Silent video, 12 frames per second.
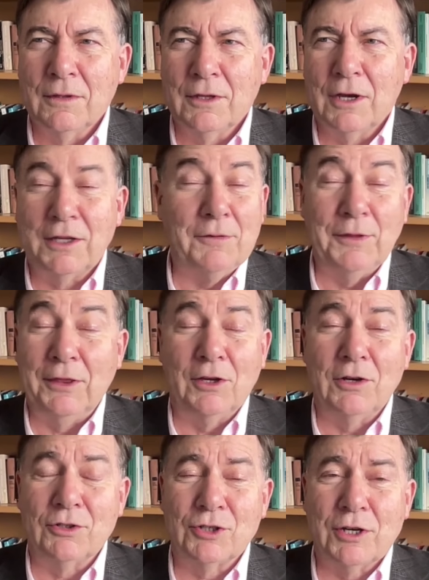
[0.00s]
Well, I don't think the
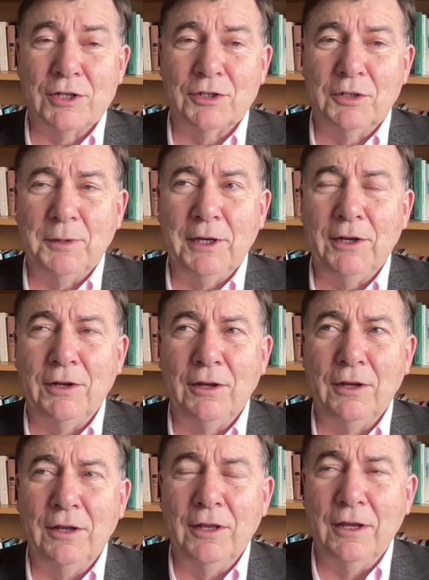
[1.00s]
contrast could have been
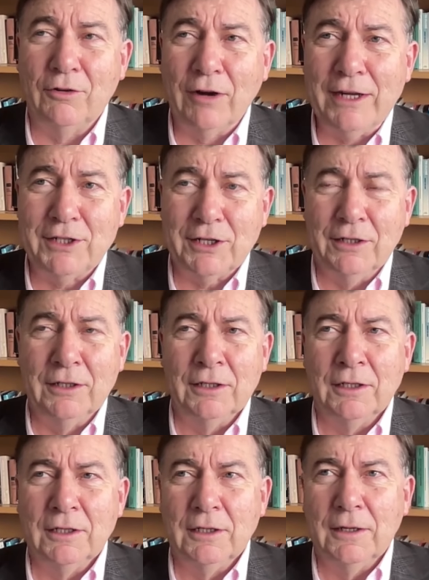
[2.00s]
greater.
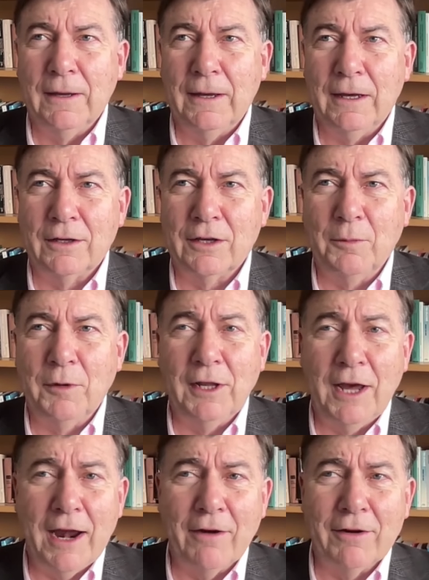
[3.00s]

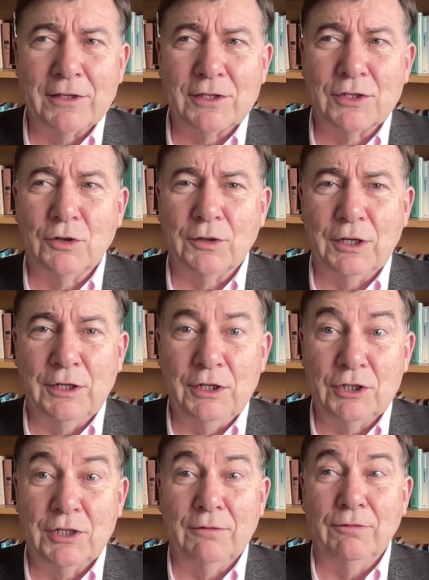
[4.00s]
Kamala Harris took the
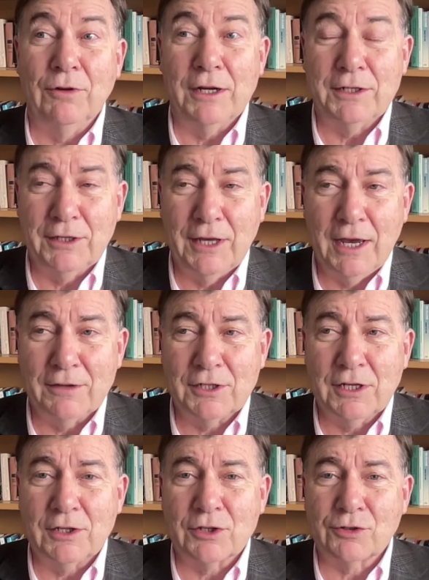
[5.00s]
initiative right at the
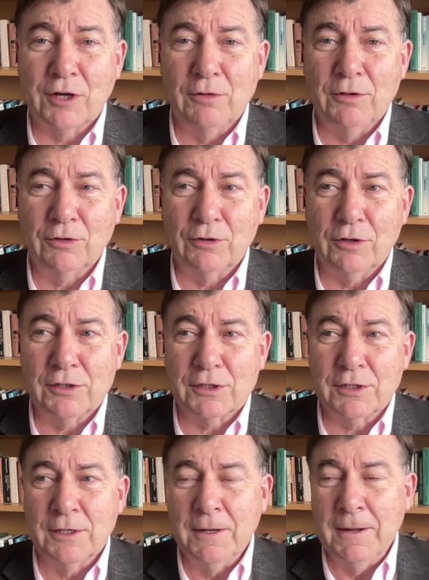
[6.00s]
outset, strode
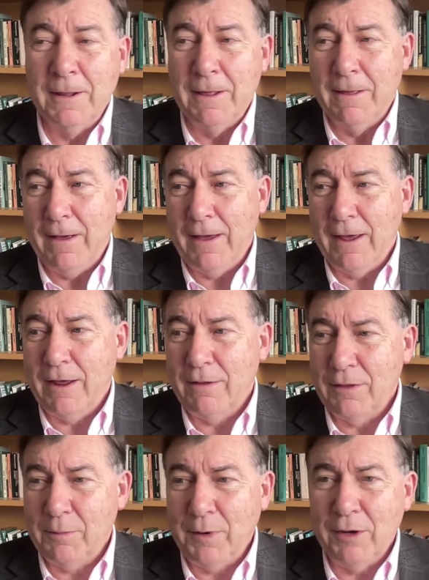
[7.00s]
across
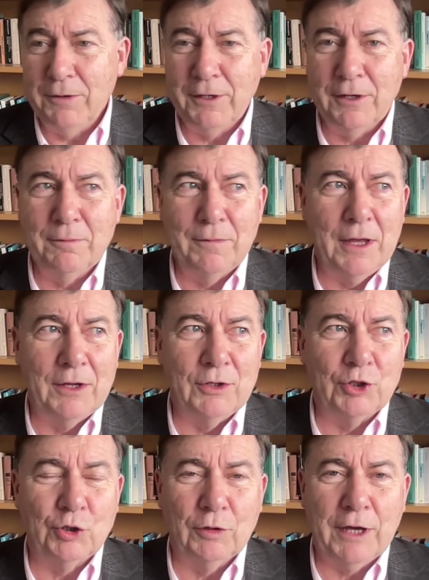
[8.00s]
the podium,
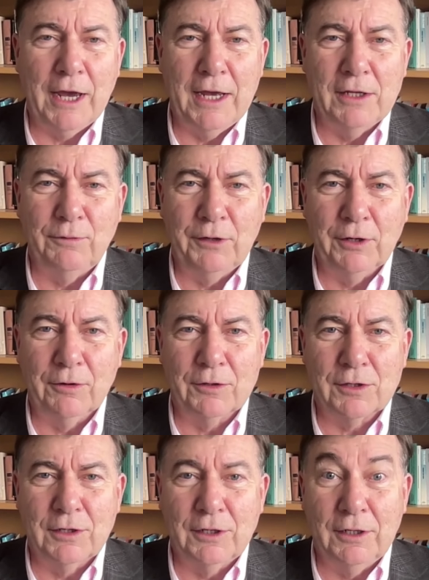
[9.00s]
shook hands
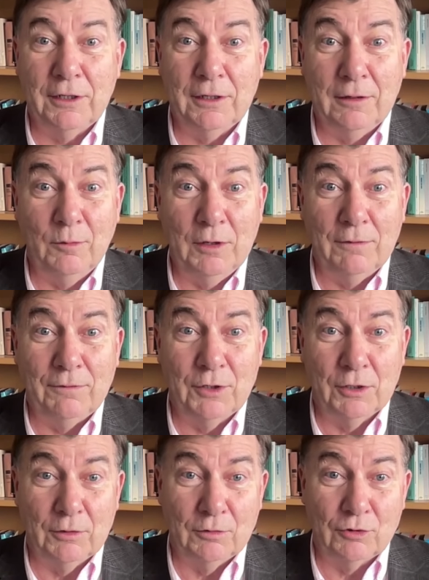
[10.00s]
vigorously with
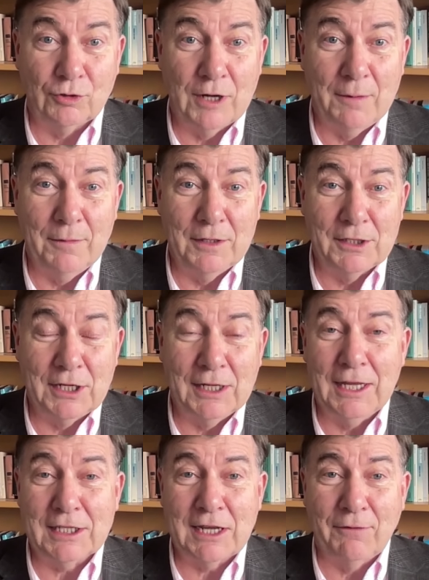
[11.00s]
Donald Trump, and
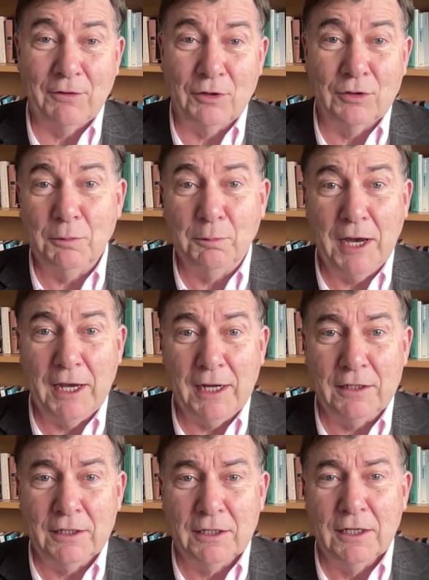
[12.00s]
said, "Let's have a good debate."